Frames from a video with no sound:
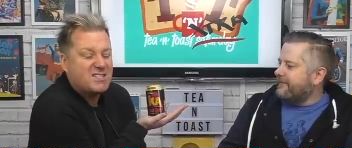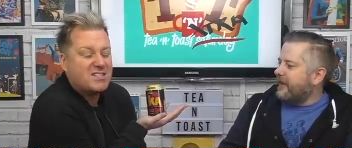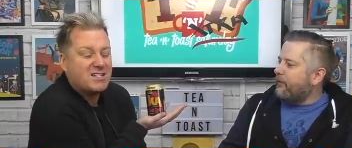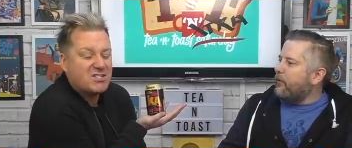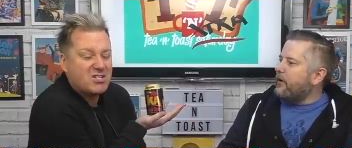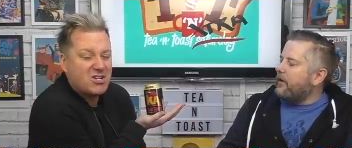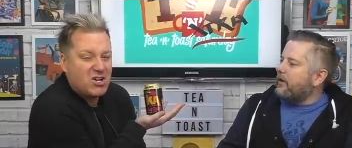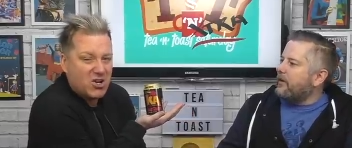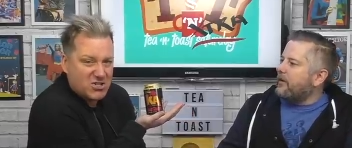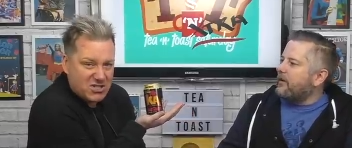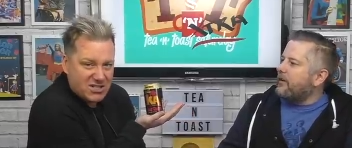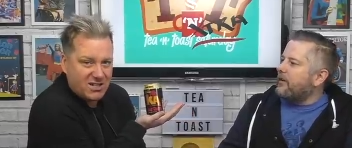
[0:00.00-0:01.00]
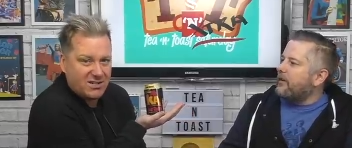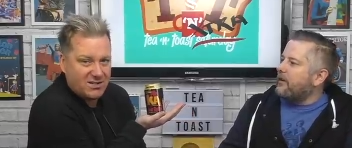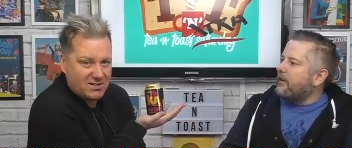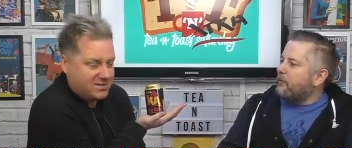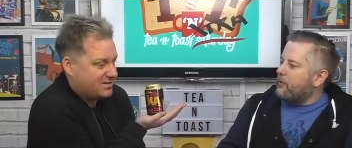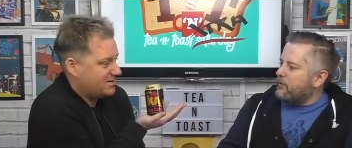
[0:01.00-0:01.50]
Speaker 1: disgusting.
Speaker 2: If
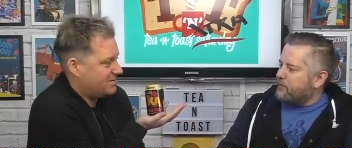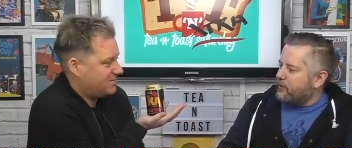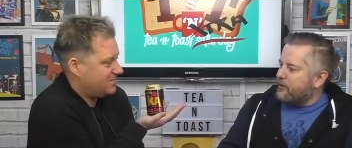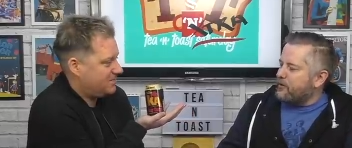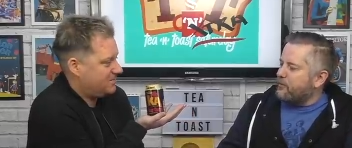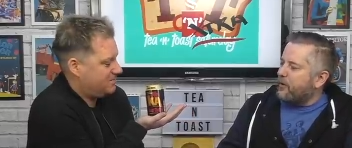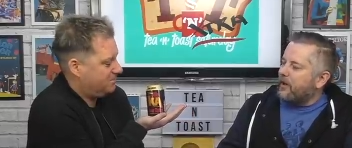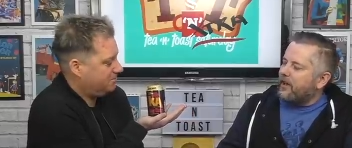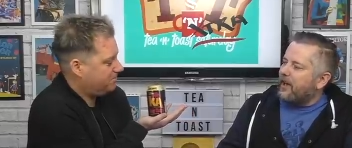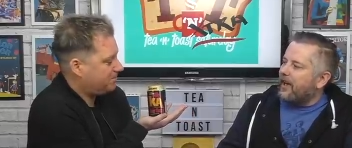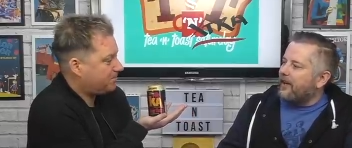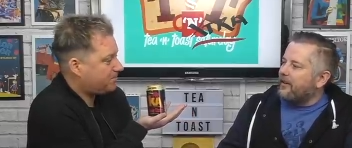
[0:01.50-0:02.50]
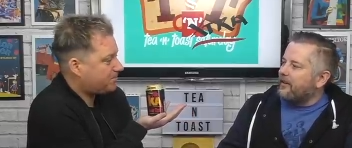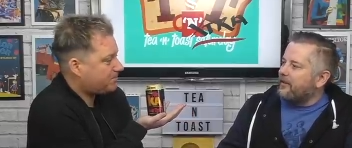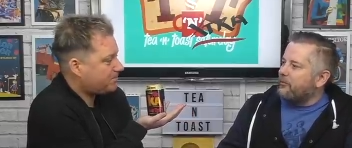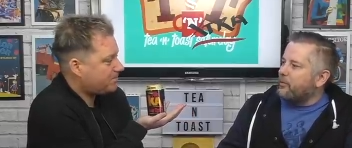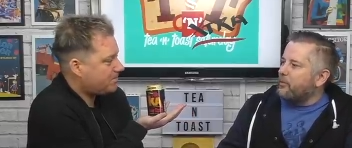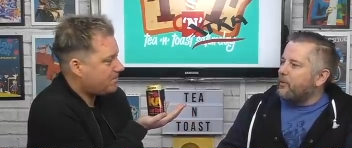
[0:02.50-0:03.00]
we, if we were sponsored by cat,
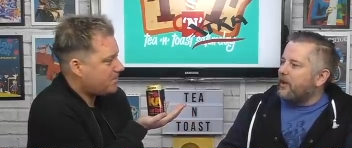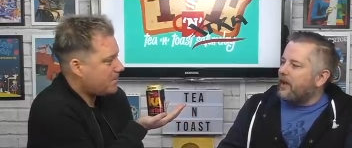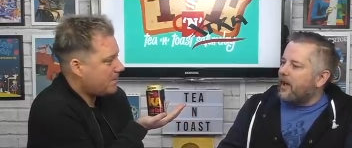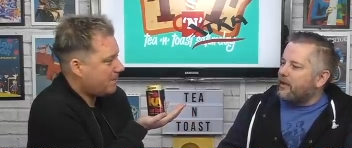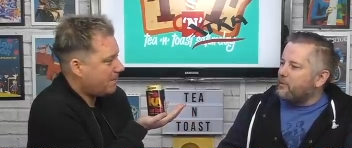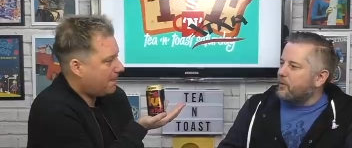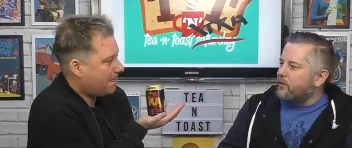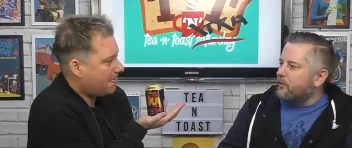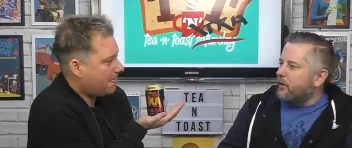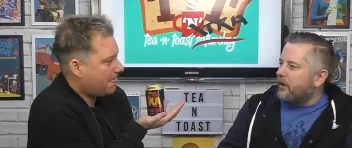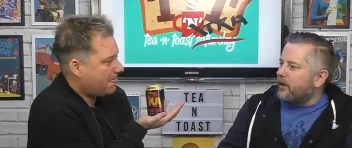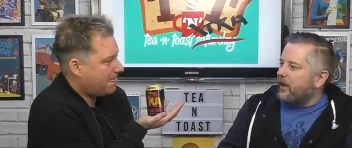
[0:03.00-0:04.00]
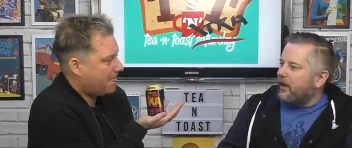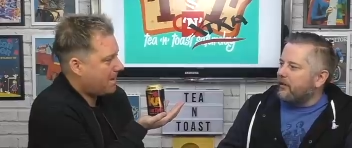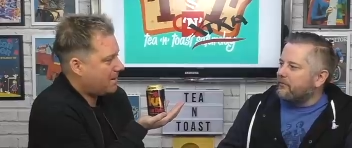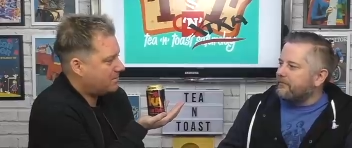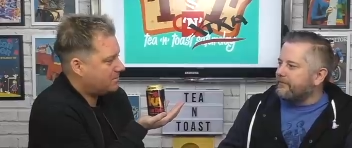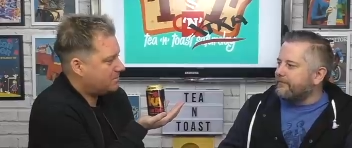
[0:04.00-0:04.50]
we'd be cat sponsored by cat
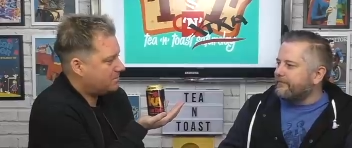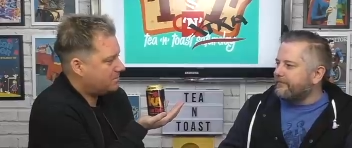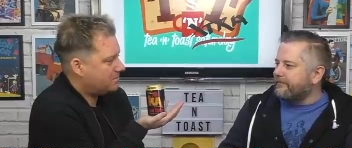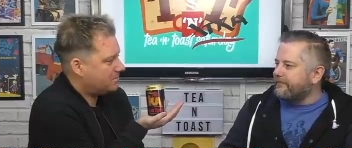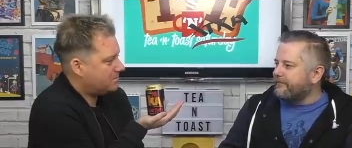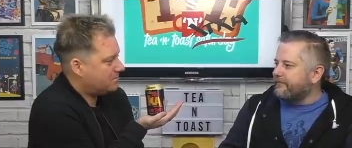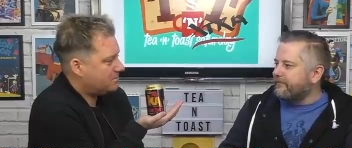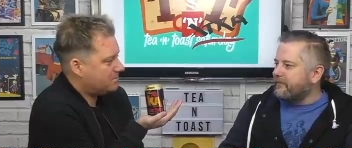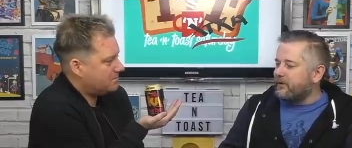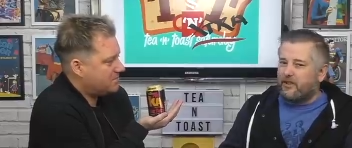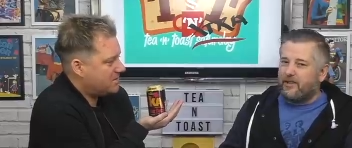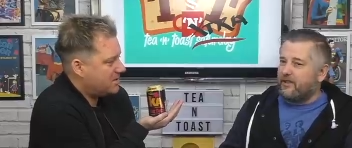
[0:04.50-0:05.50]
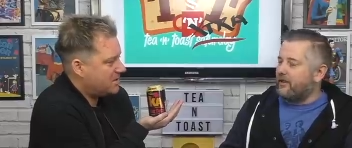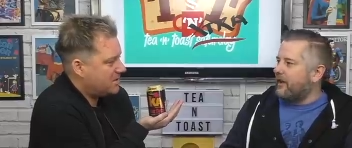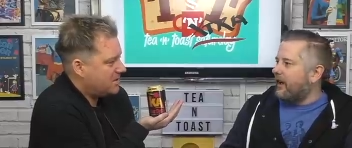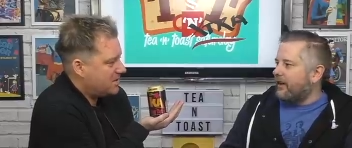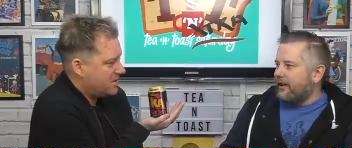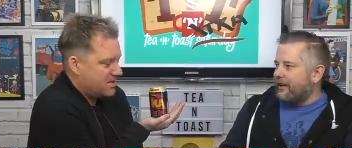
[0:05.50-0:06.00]
Speaker 1: because this is
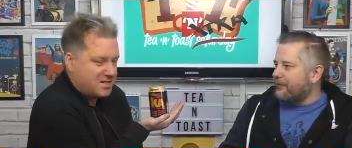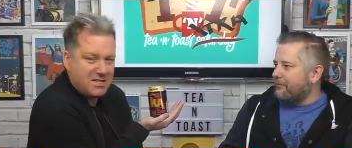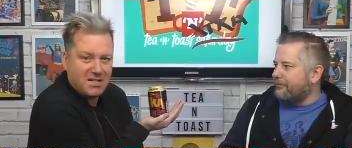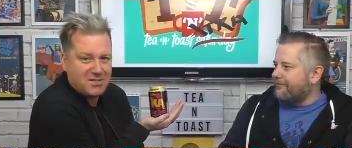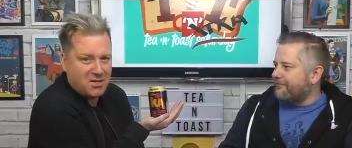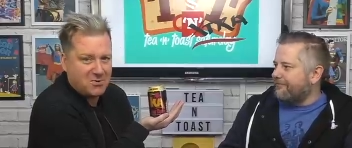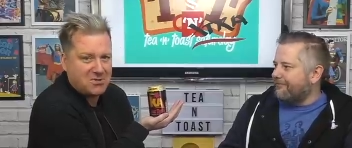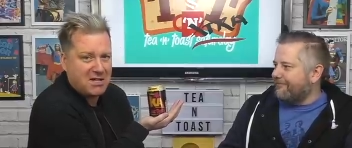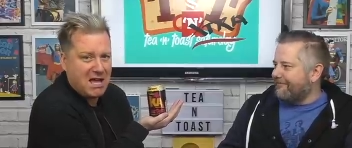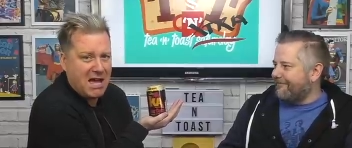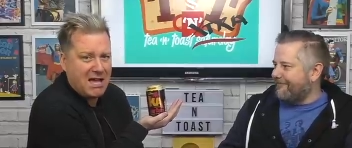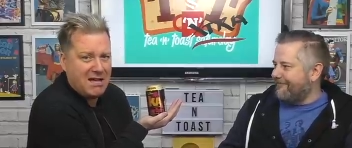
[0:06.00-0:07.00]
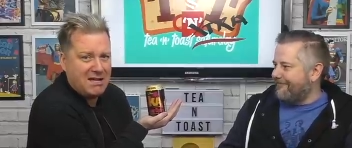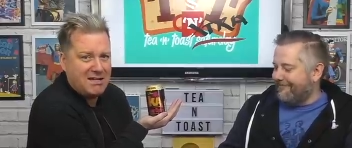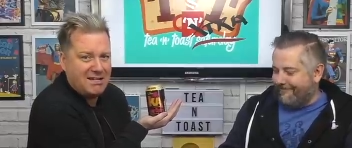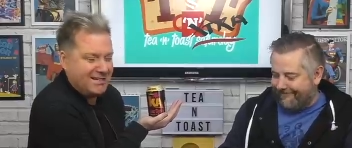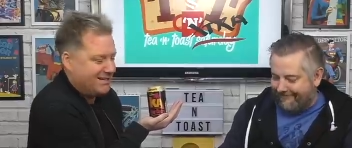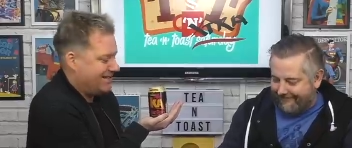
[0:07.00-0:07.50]
cat, in it? Tea and toast cat.
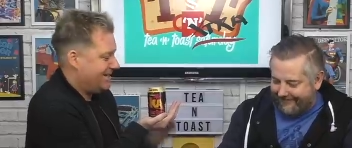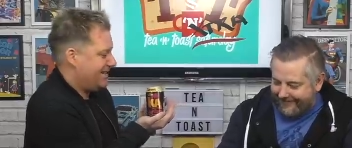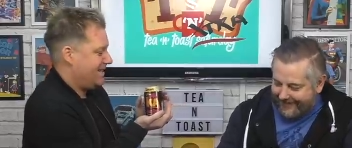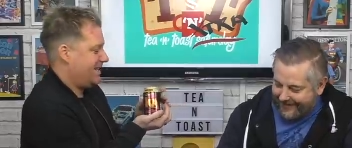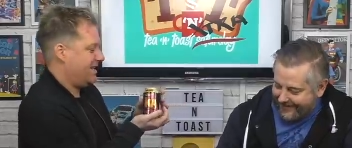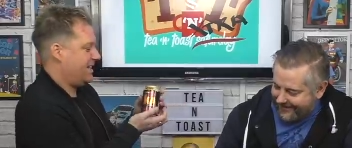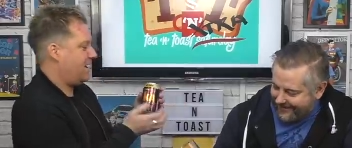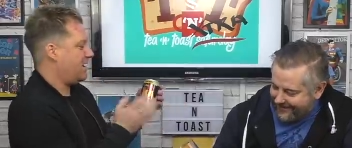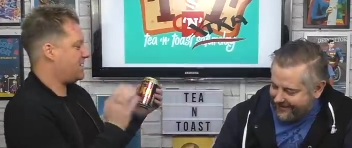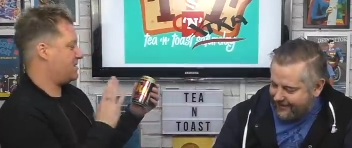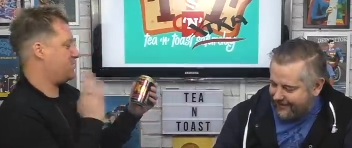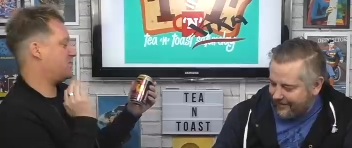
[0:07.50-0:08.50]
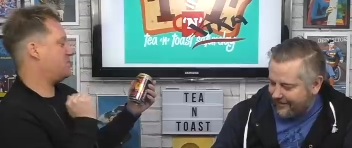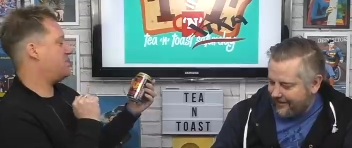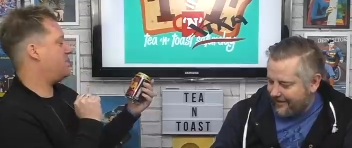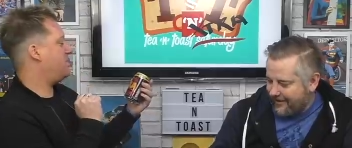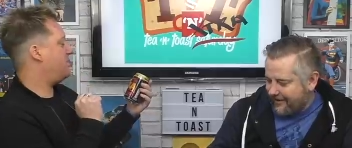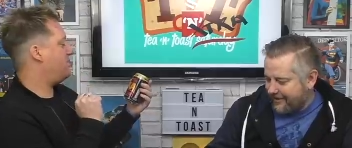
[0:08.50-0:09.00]
Uh, I think this one's
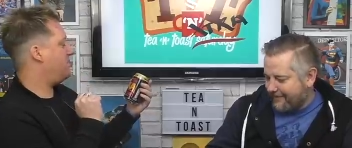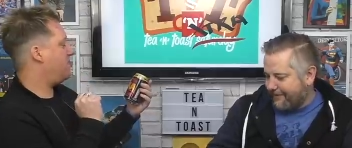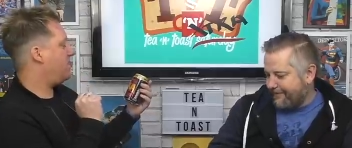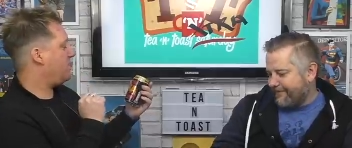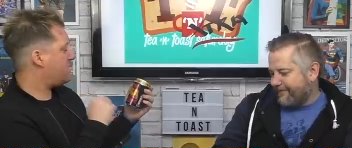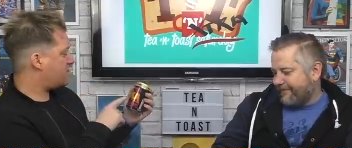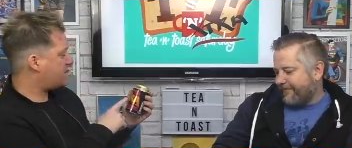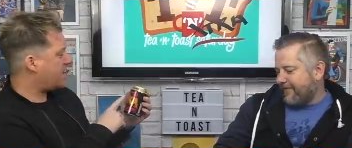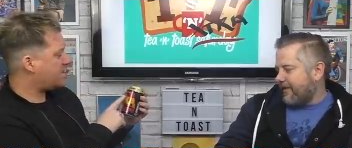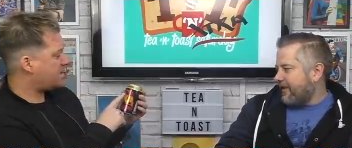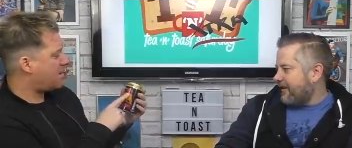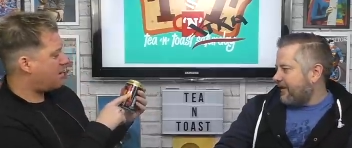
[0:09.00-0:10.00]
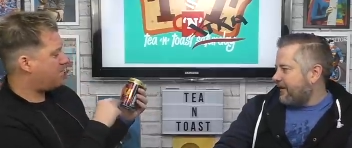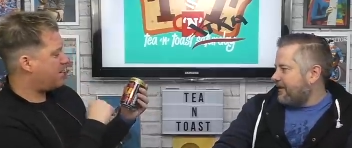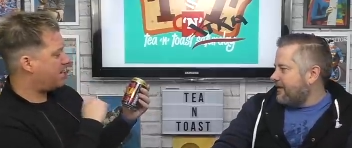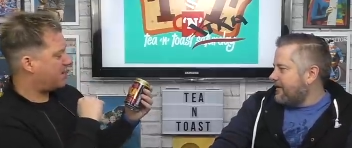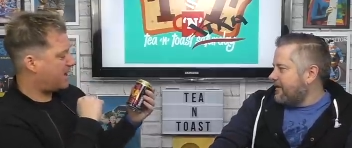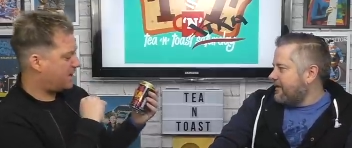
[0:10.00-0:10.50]
gonna Uh, it's Taste of
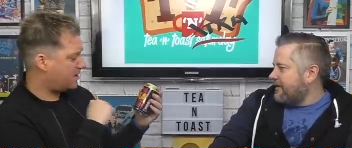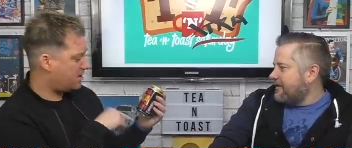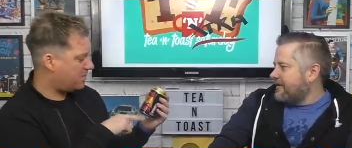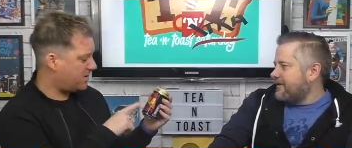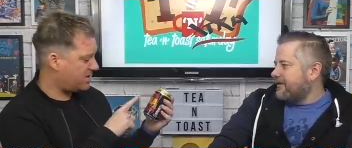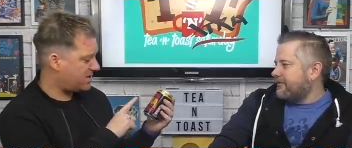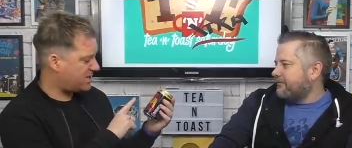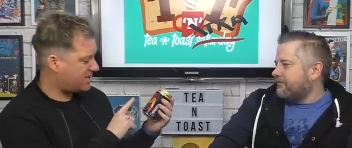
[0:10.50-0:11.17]
Caribbean again, but this